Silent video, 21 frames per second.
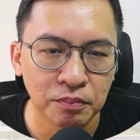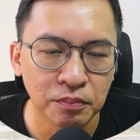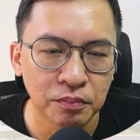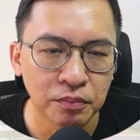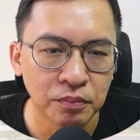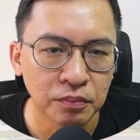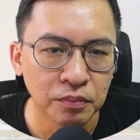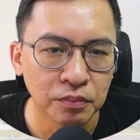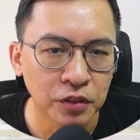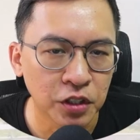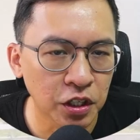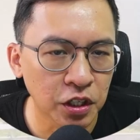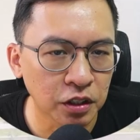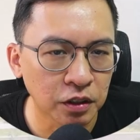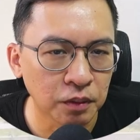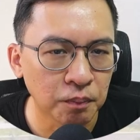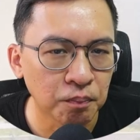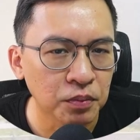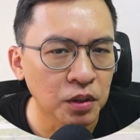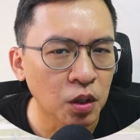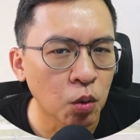Here,
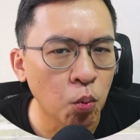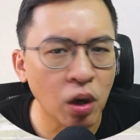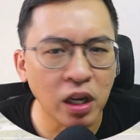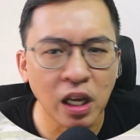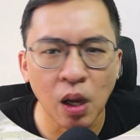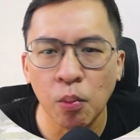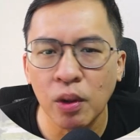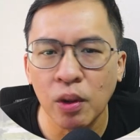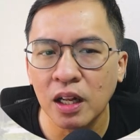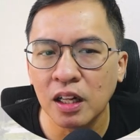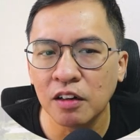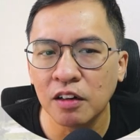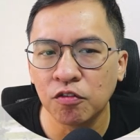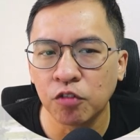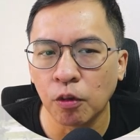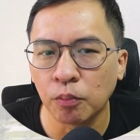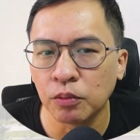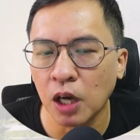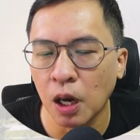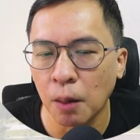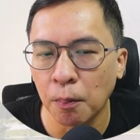what can we learn from the
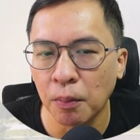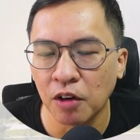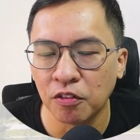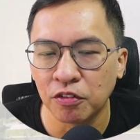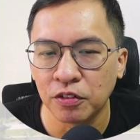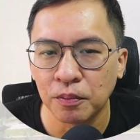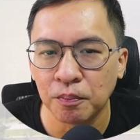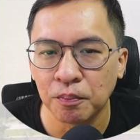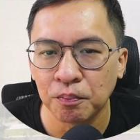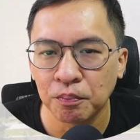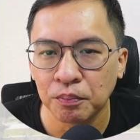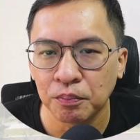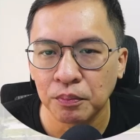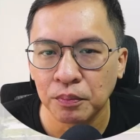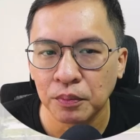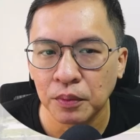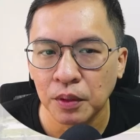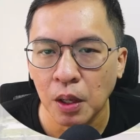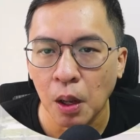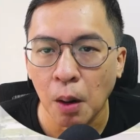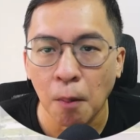above?
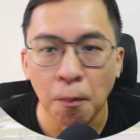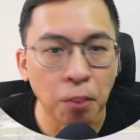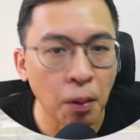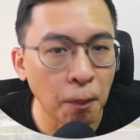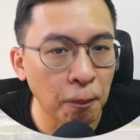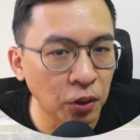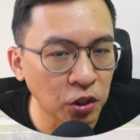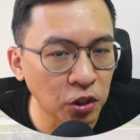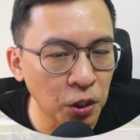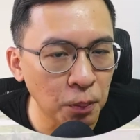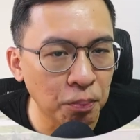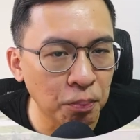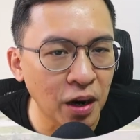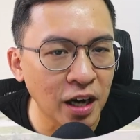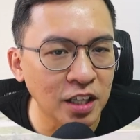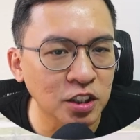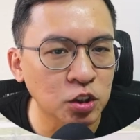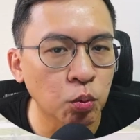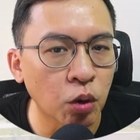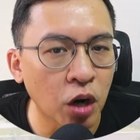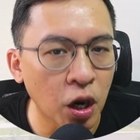Property price
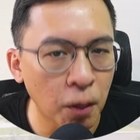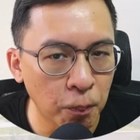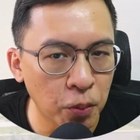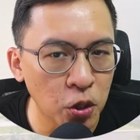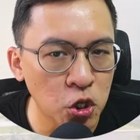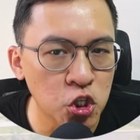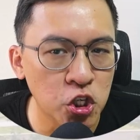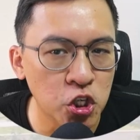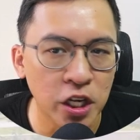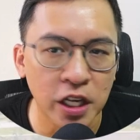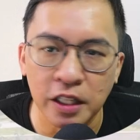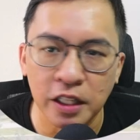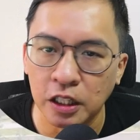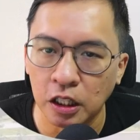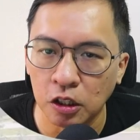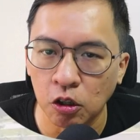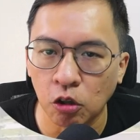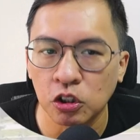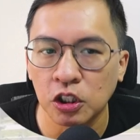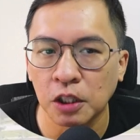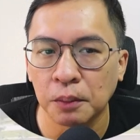will appreciate in the long
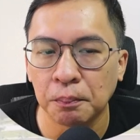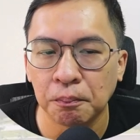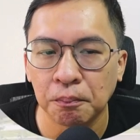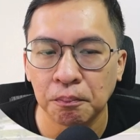term.